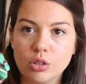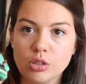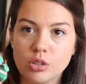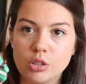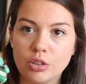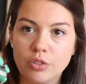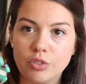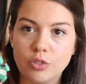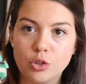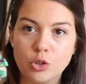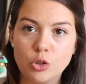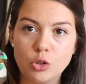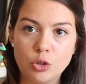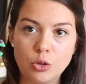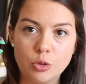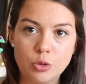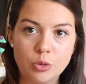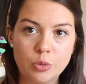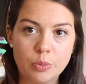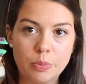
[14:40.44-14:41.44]
sort of
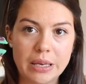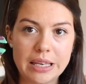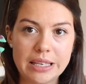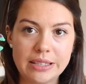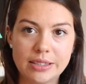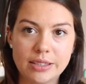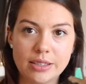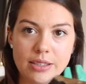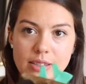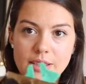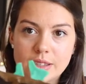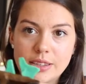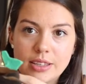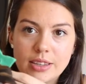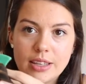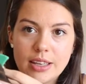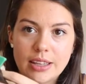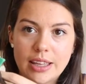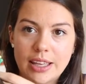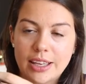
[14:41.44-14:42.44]
two pieces and
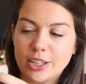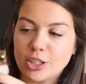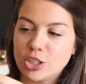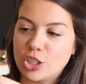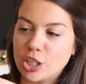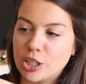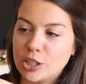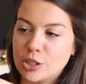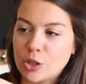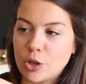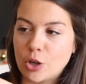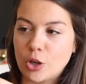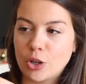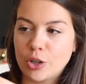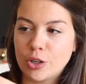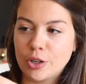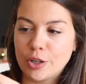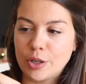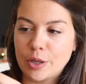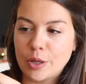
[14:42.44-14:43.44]
then they like
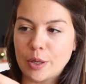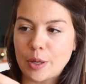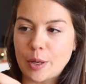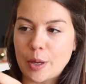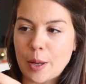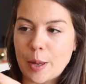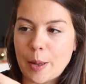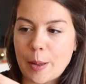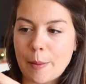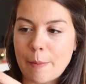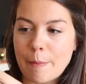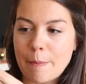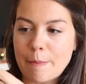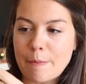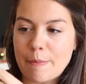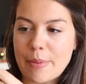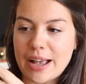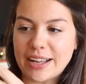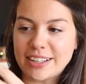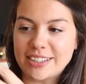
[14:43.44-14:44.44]
jigsaw
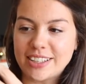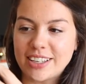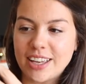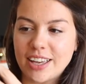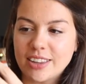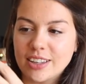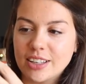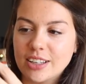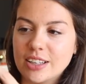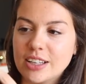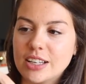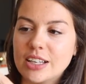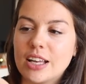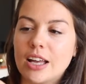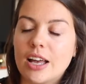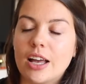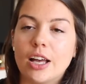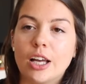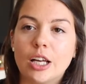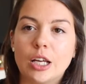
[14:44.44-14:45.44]
back together.
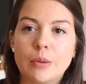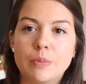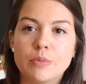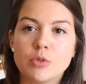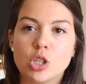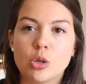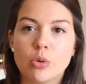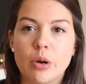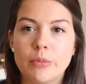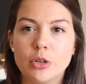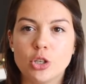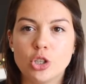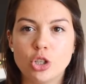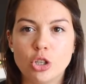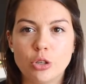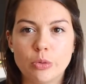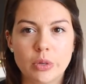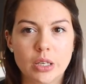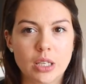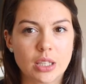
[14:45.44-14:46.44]
So I'm
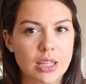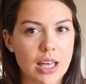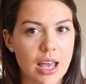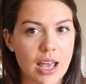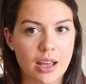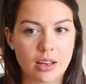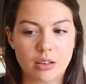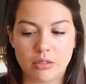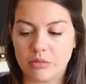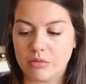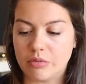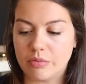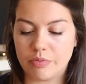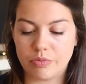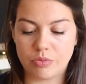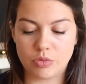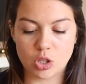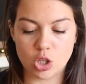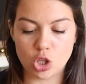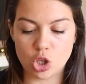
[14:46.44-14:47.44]
assuming that
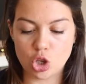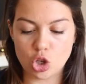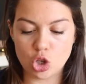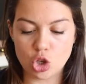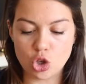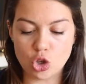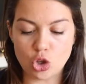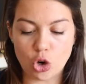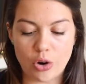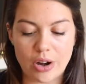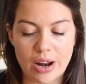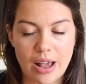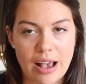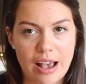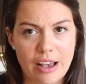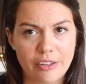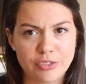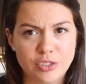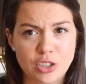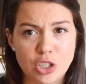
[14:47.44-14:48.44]
you don't
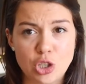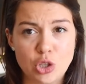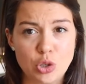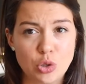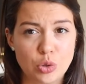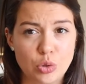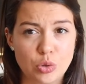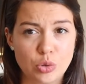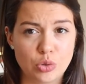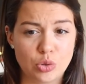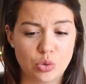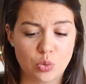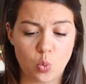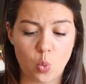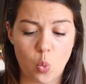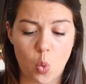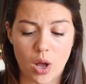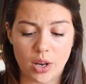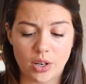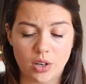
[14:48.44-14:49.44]
have to use
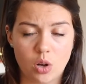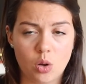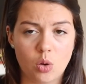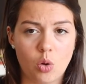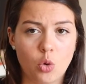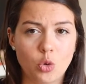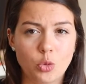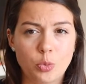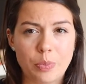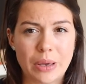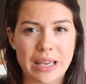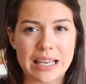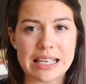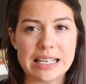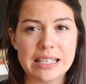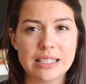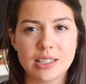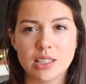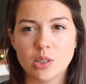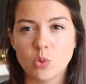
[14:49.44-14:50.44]
one whole
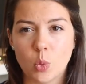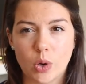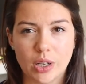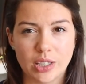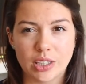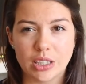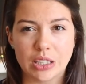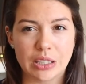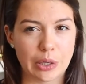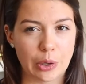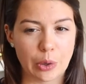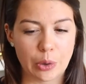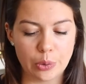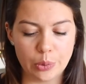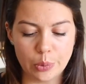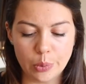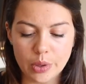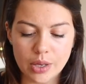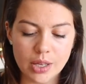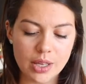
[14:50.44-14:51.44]
piece in one
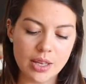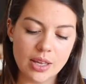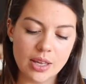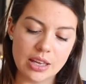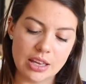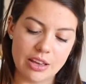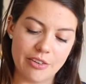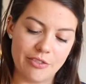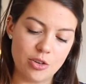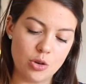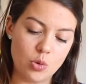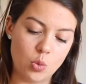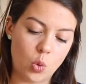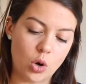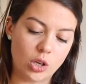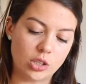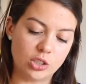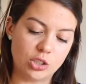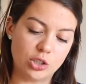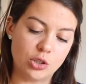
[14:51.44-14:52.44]
go. If you
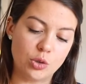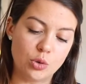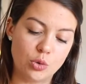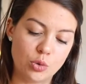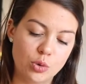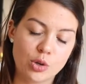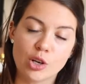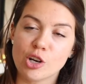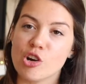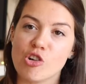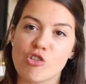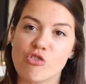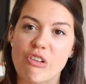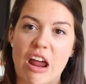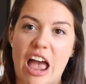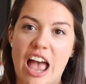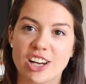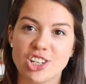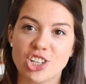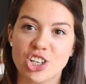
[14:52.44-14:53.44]
want to
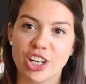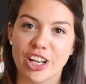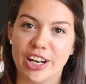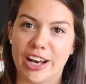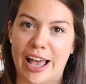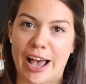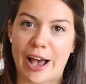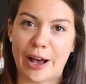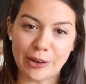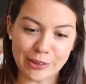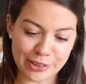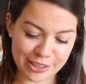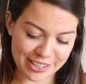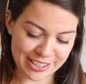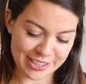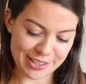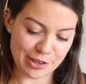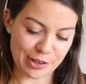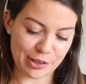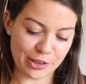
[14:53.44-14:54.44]
ration it
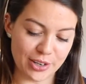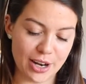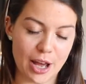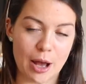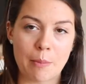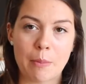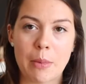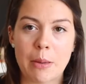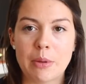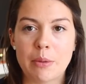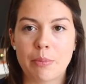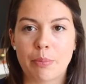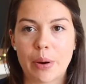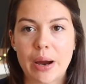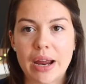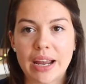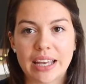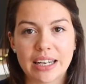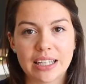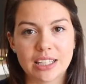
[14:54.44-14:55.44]
out, you could maybe
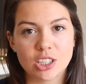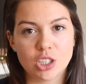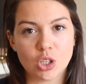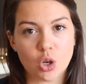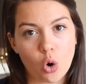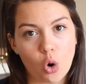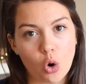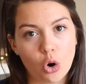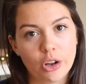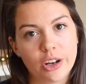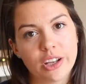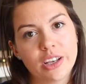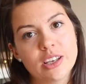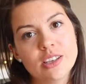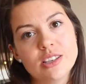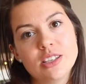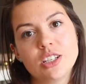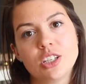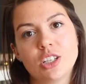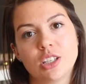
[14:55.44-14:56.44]
break it into
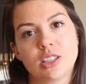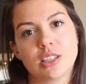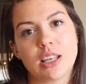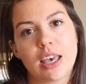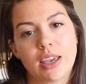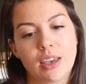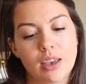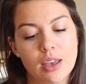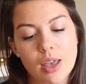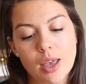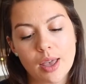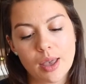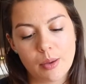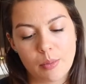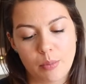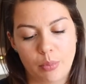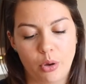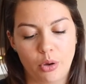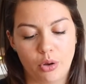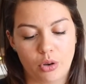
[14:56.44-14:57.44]
quarters and just like
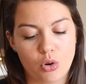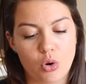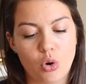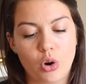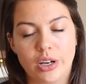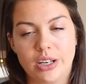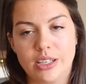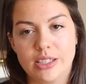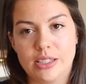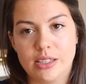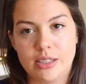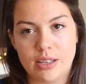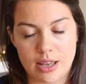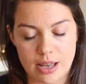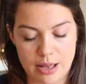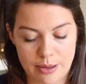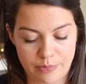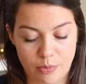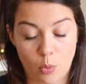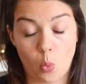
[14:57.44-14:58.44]
put quarters,
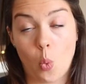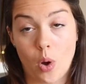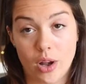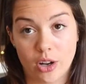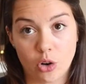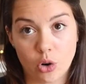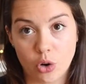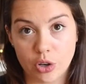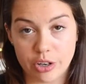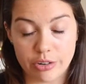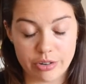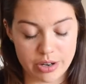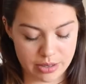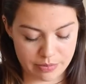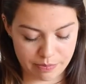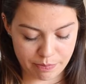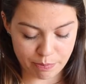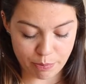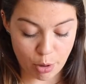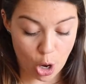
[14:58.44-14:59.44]
one quarter
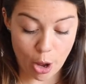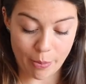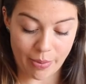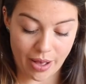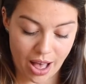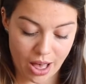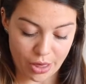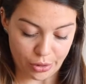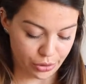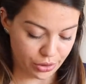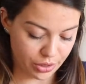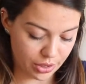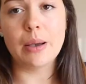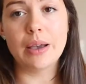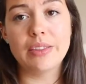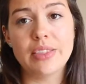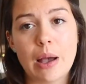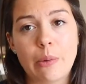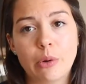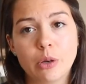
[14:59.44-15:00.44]
in per bath.
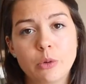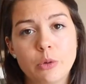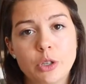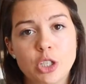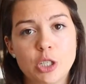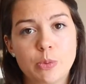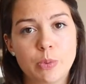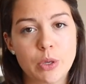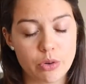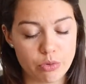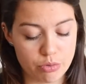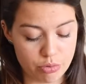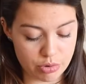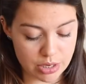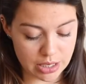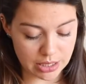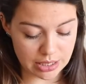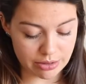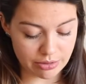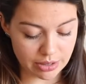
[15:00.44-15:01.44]
And that one would just be
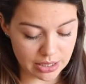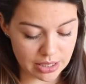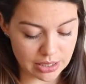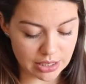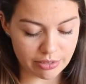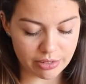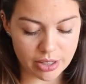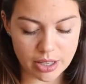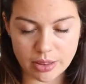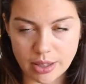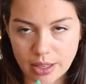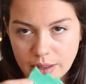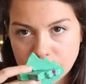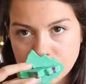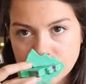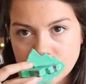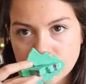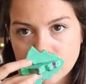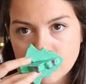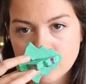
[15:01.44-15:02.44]
really, really lovely and like
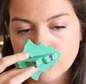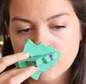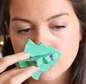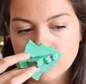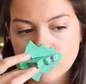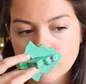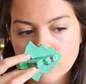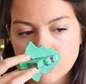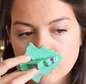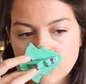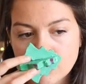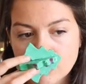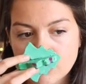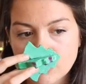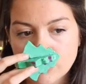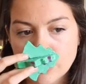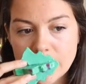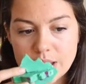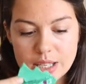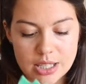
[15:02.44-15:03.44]

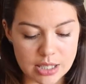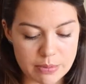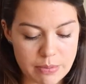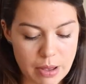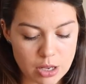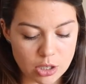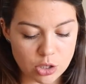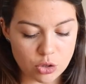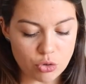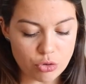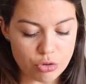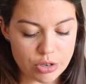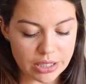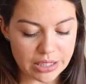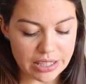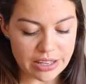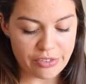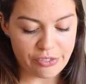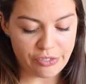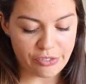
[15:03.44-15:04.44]
smells
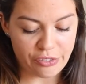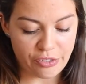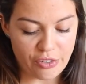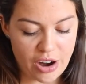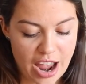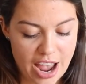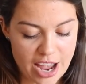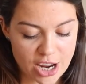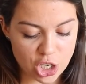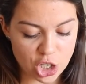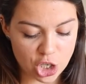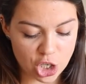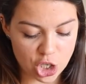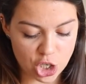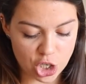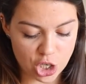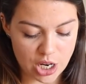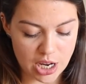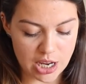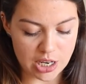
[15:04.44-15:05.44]
really
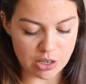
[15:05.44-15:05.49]
fresh